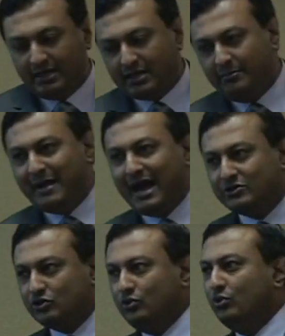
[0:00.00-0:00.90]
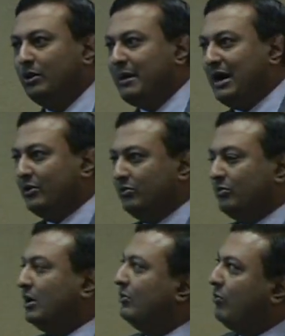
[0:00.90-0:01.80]
to come back to
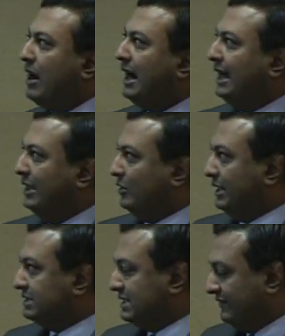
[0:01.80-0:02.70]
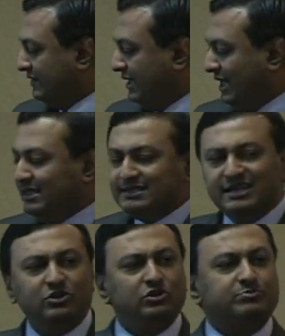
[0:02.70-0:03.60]
about why and all that stuff. And this
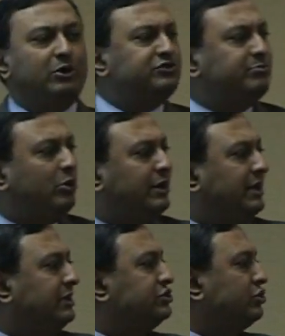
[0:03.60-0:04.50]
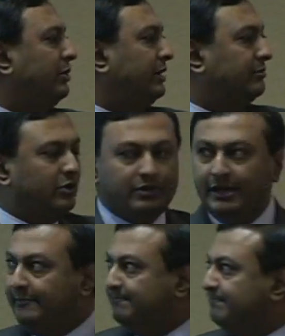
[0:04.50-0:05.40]
includes both smoking and chewing.
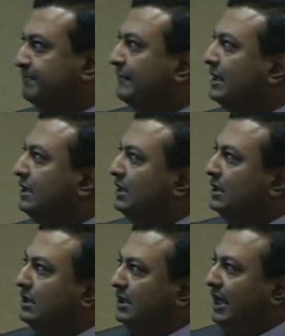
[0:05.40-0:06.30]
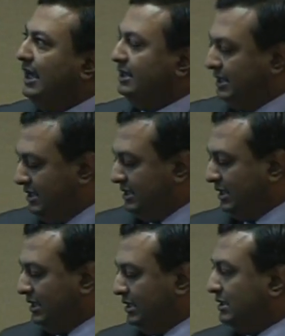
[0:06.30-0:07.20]
Okay? And
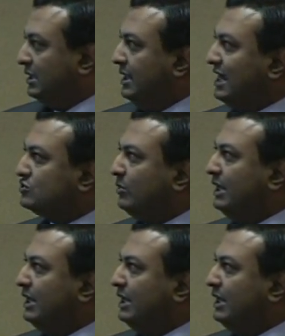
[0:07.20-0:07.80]
the next one